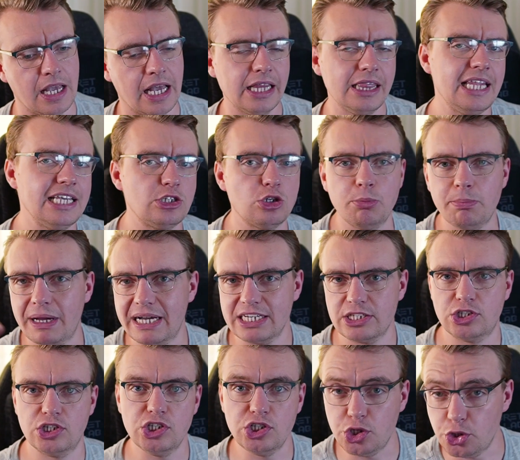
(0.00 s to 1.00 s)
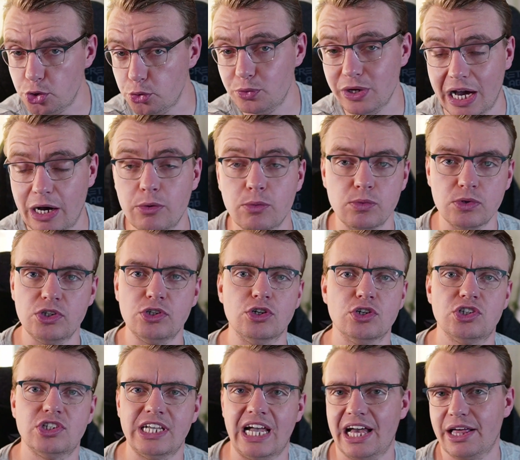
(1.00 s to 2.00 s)
Let's come back to you now. You're
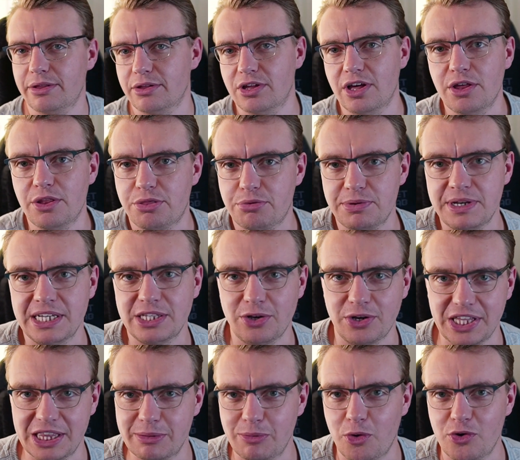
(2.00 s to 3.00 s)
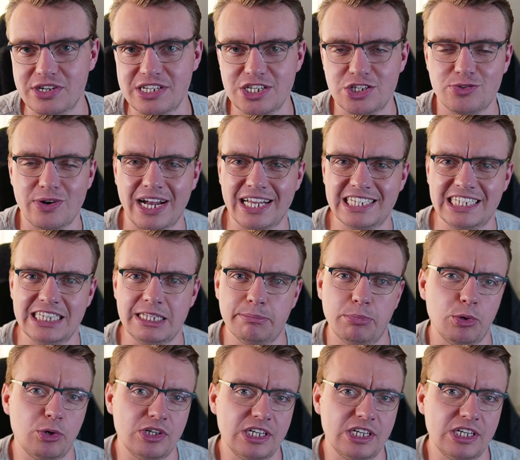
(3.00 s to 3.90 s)
sat at 3 o'clock in the morning trying to debug